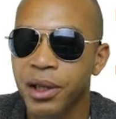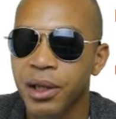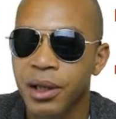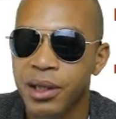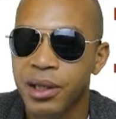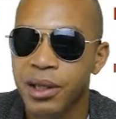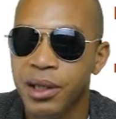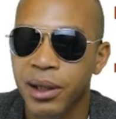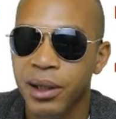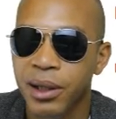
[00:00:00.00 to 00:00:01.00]
and that's why
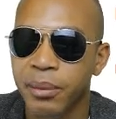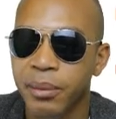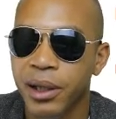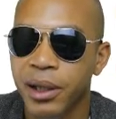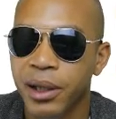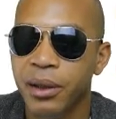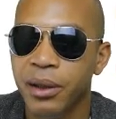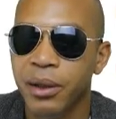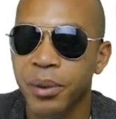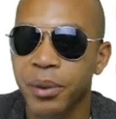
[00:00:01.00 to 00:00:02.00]
I recommend getting a
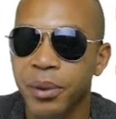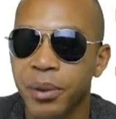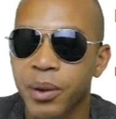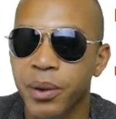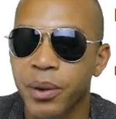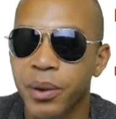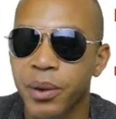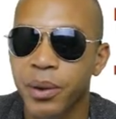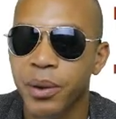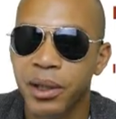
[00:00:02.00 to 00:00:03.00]
WordPress website on your
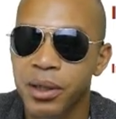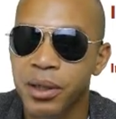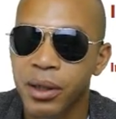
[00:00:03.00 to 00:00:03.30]
next